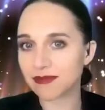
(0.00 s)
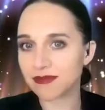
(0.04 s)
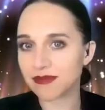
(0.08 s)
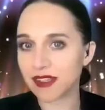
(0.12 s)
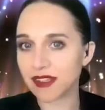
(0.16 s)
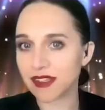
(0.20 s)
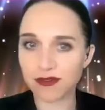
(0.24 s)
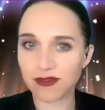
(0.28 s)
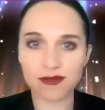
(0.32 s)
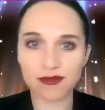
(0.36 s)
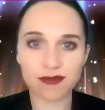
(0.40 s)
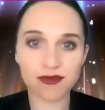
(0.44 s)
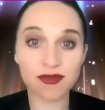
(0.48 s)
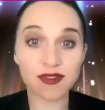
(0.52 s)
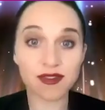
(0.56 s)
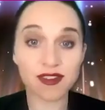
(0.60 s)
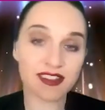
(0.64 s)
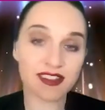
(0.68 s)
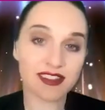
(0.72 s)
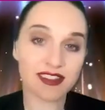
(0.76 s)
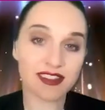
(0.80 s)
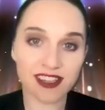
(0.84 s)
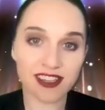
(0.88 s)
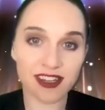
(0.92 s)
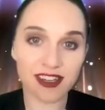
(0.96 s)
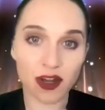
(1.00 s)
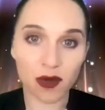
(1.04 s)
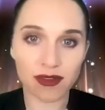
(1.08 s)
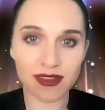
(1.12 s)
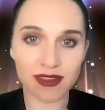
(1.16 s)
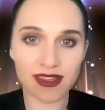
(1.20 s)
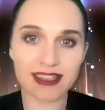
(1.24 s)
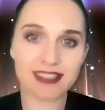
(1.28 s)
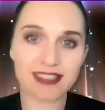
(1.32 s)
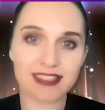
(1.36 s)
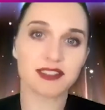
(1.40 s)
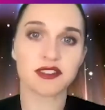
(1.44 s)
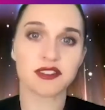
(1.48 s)
If you know,
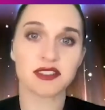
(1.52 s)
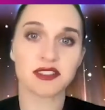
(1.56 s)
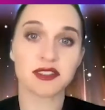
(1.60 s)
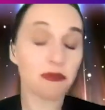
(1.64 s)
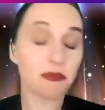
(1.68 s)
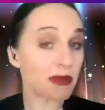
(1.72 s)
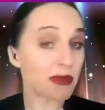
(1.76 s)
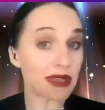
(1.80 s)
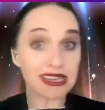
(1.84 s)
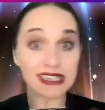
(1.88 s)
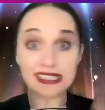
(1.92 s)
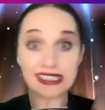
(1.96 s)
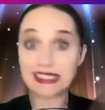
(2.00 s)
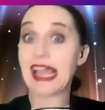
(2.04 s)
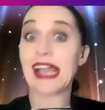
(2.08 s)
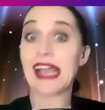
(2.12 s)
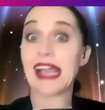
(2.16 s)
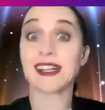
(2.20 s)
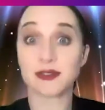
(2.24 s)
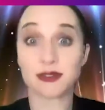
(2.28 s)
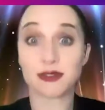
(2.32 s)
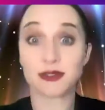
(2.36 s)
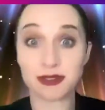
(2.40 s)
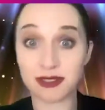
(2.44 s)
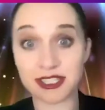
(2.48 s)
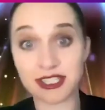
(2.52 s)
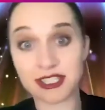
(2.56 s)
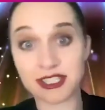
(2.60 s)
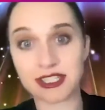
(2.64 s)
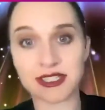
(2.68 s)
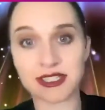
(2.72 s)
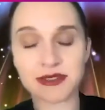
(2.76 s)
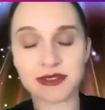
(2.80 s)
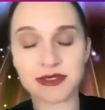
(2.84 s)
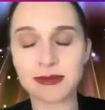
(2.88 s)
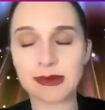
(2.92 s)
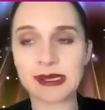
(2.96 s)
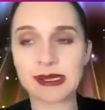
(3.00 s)
unless there's some big technical
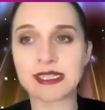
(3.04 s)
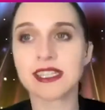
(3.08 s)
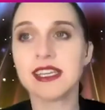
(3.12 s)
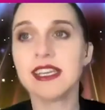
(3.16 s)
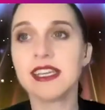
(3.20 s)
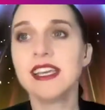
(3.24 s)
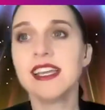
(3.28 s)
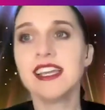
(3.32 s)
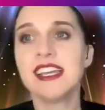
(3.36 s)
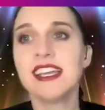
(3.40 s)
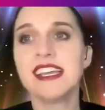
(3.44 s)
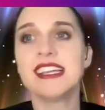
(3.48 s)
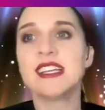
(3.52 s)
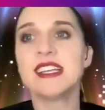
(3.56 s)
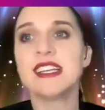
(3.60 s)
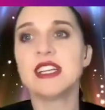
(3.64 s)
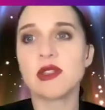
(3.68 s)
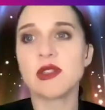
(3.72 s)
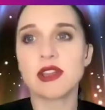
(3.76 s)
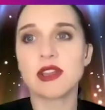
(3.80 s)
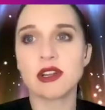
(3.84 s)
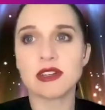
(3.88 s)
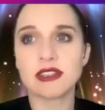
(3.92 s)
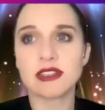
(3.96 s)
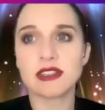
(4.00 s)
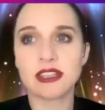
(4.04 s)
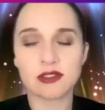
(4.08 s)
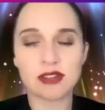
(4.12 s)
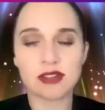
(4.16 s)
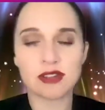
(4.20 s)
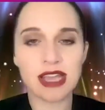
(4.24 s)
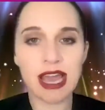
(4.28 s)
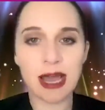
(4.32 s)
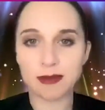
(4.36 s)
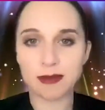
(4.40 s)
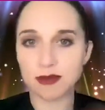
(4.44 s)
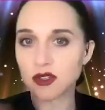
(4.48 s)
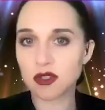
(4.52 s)
issue, but you know, there there's
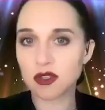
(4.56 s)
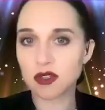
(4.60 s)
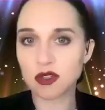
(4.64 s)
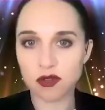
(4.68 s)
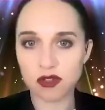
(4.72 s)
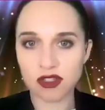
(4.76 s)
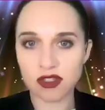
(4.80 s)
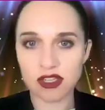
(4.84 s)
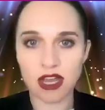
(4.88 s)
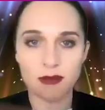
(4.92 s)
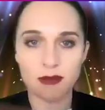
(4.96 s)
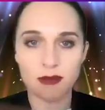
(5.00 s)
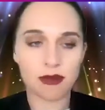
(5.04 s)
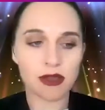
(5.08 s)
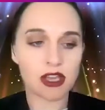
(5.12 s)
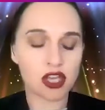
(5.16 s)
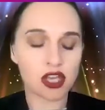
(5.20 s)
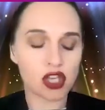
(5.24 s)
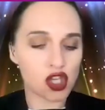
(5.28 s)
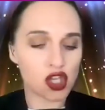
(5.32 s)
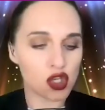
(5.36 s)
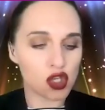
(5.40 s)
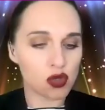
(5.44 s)
absolutely no stopping.